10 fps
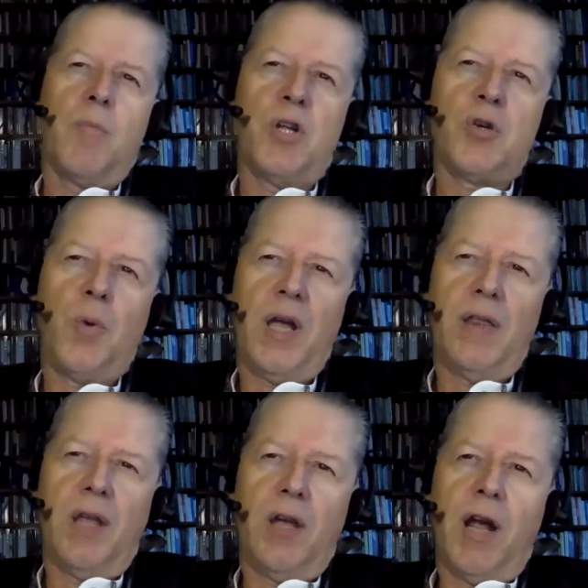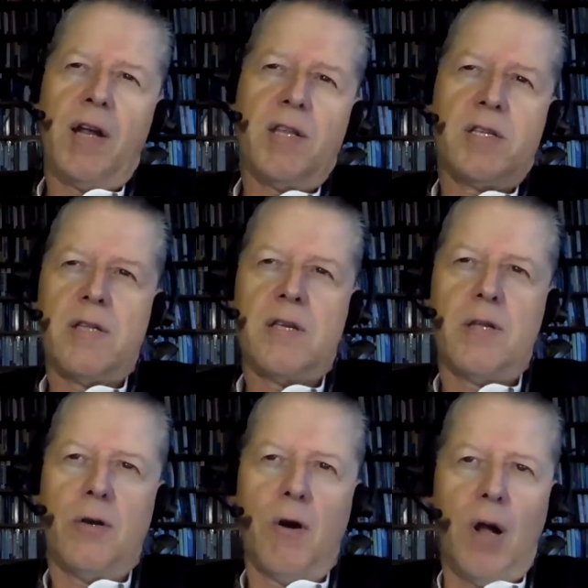between the United States
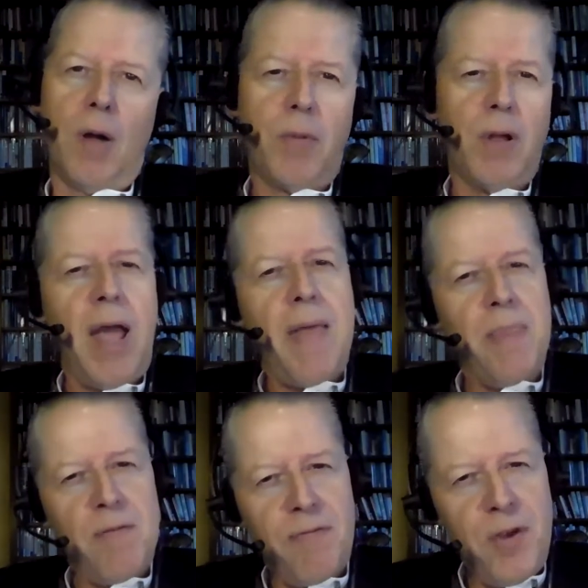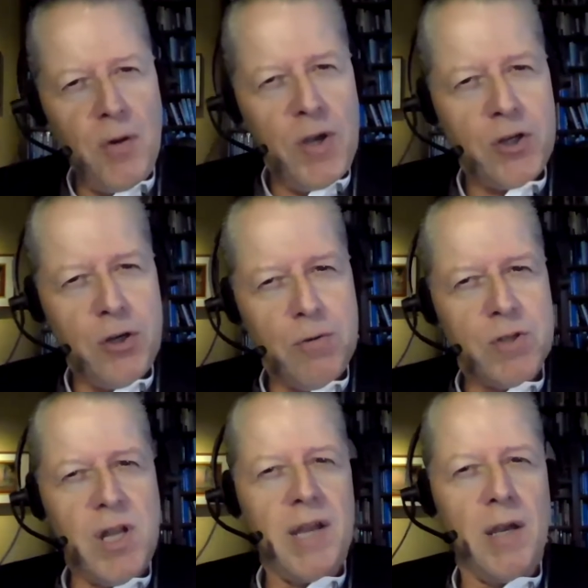and Europe, and the few
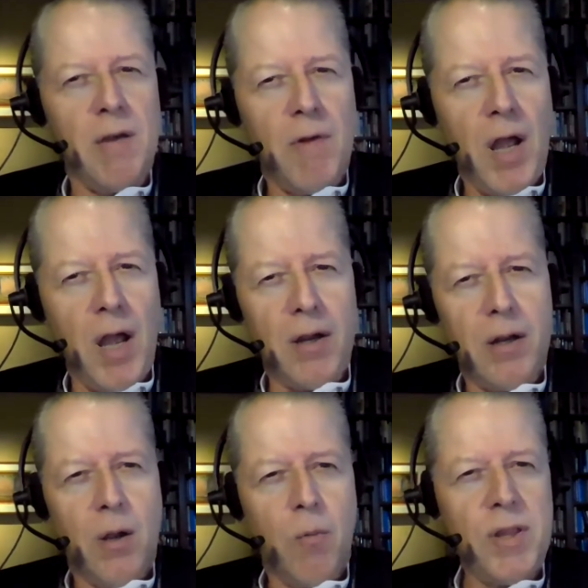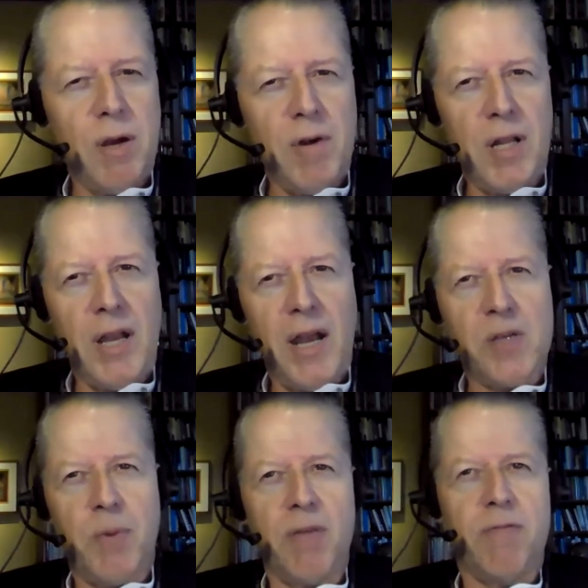issues like Iran, where there really
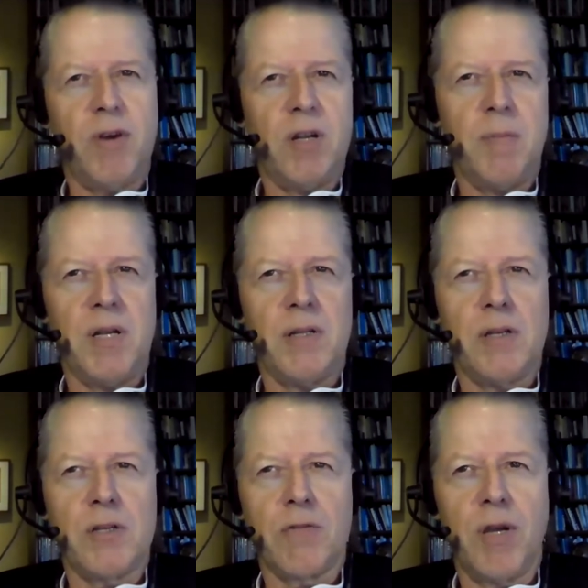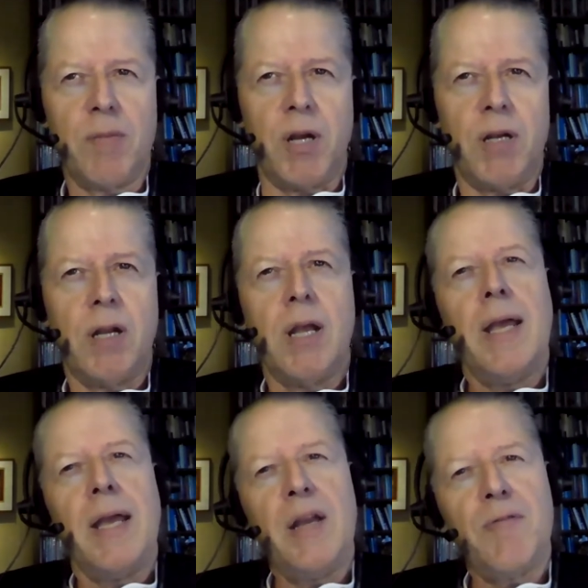has been fundamental disagreement,
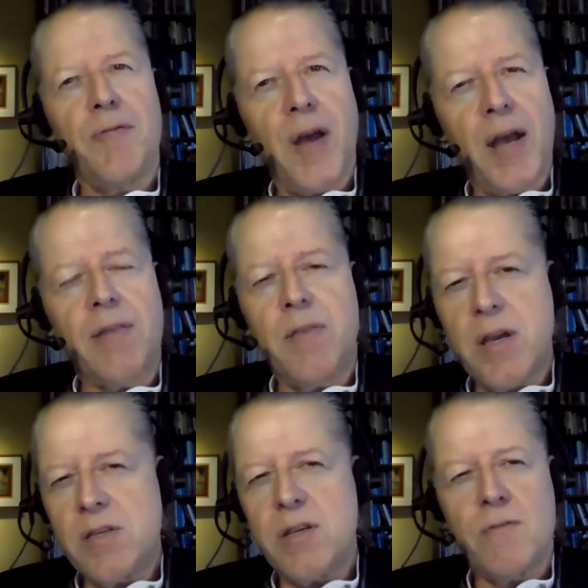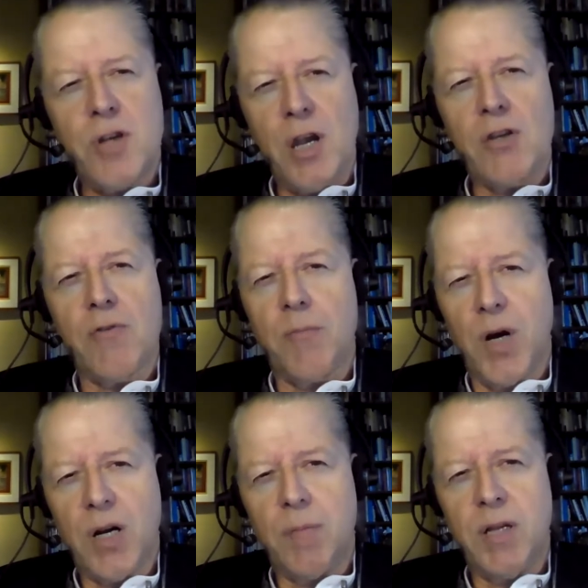in fact, things have changed
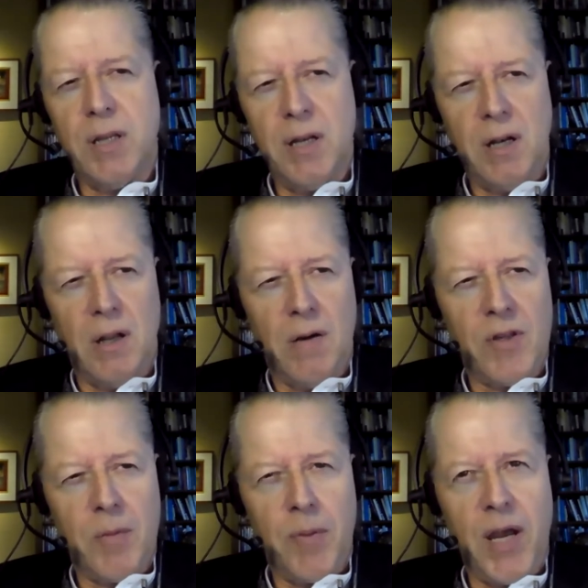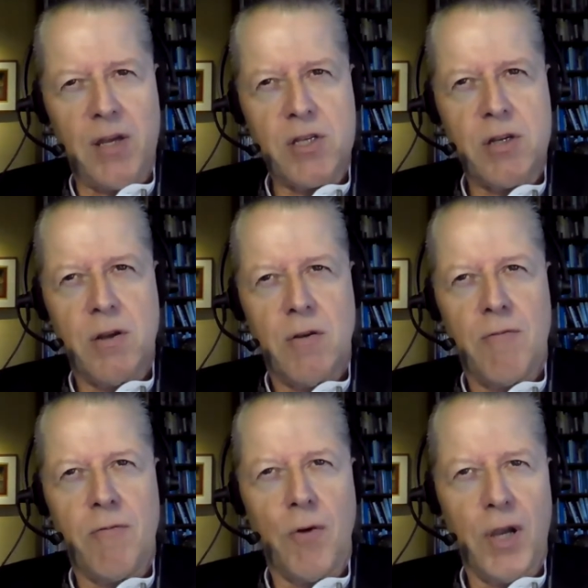remarkably little over the past
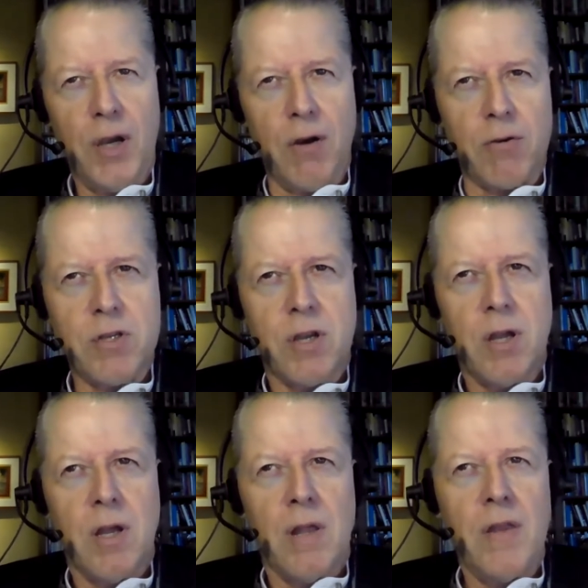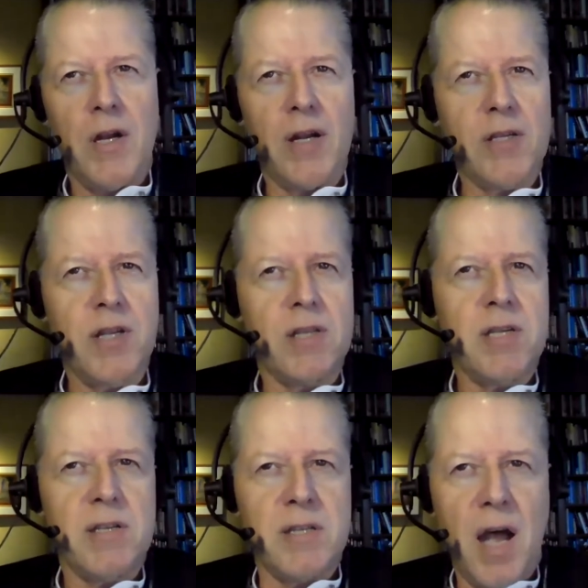4 years. The United States
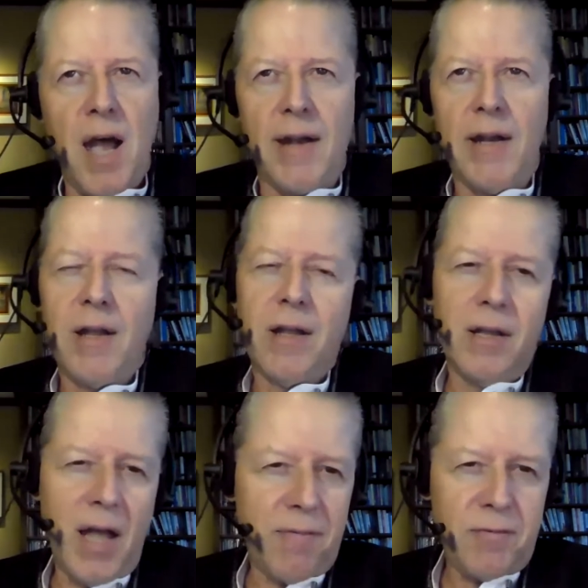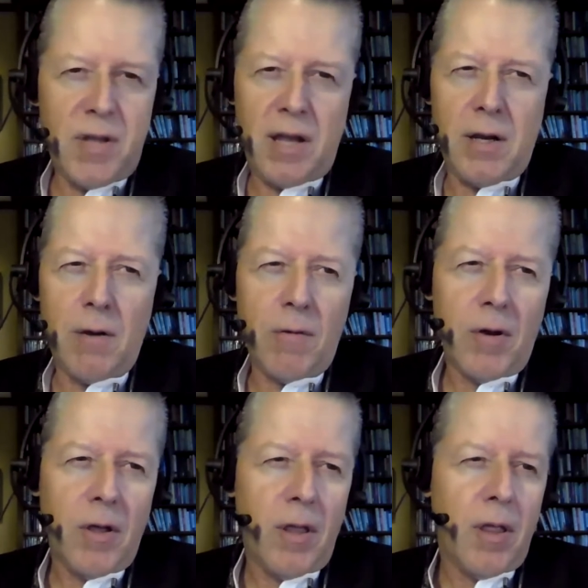has not left NATO,
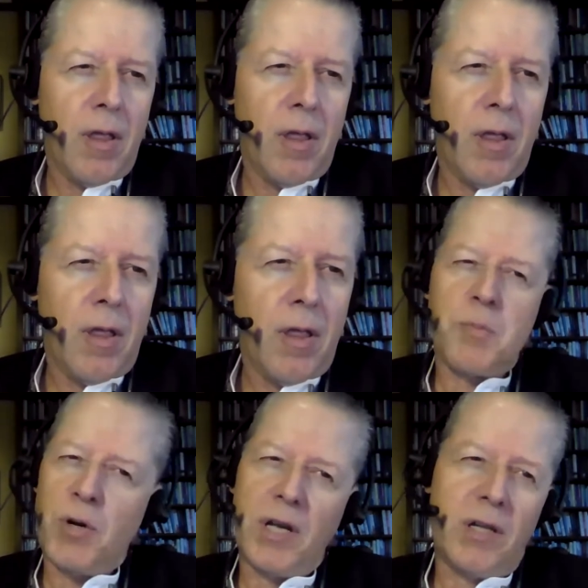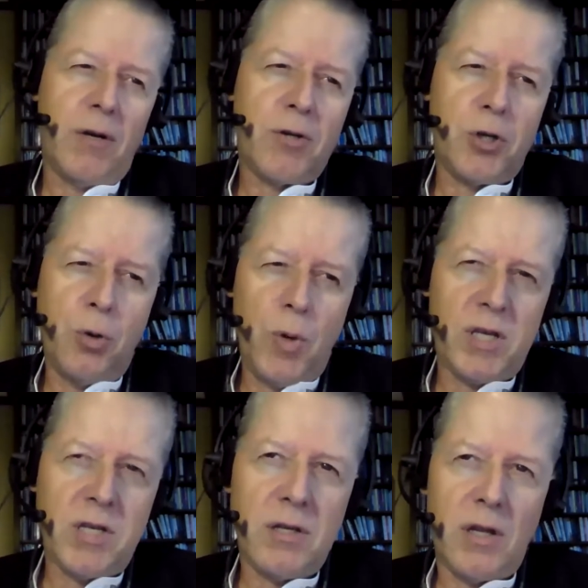and that was pretty clear 2
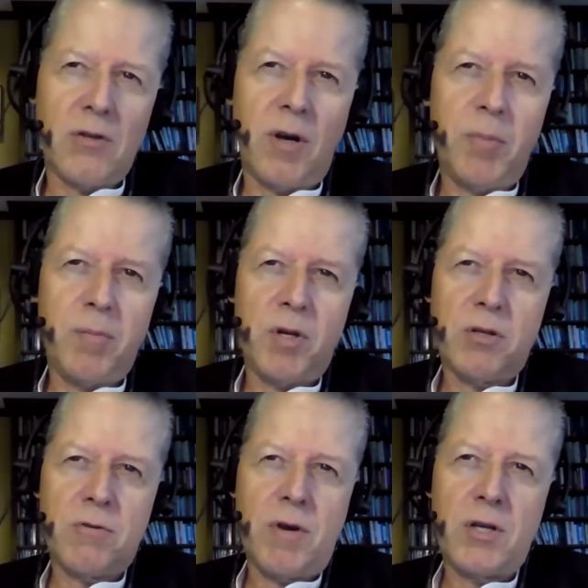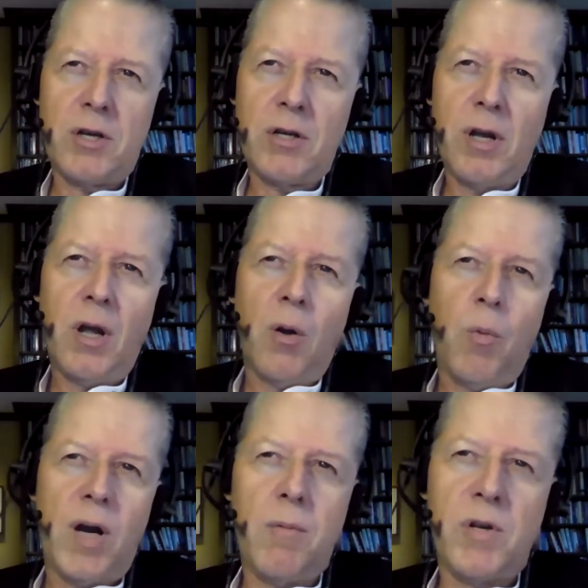weeks into the Trump administration,
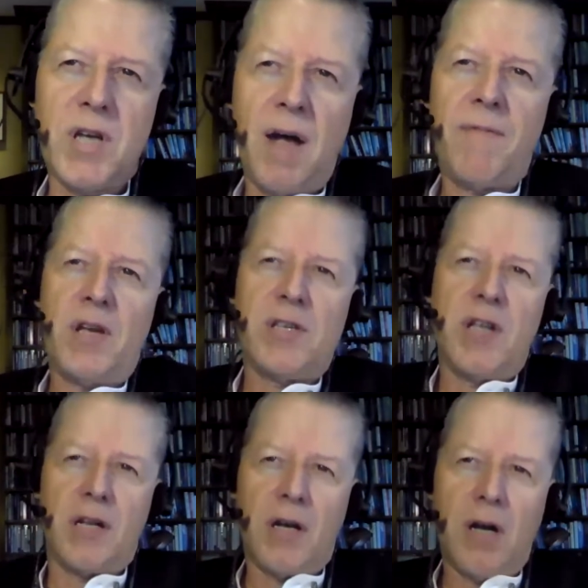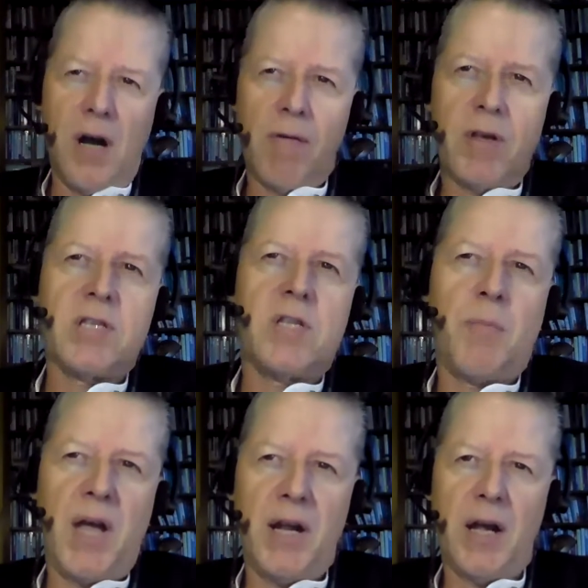when it was obvious that Congress, the
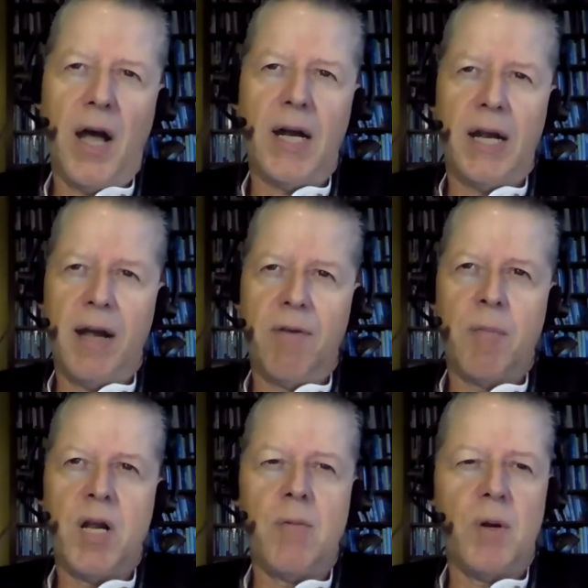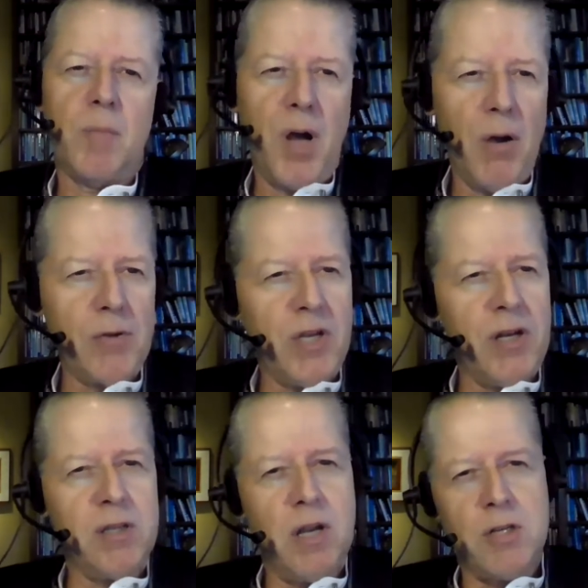Pentagon, and everybody would oppose
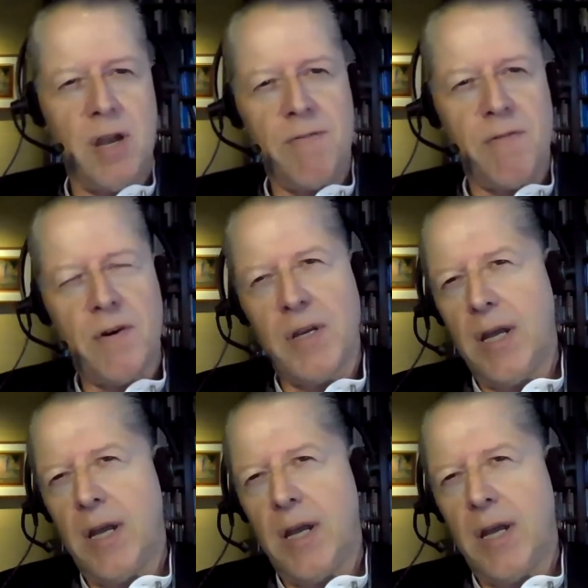any such effort.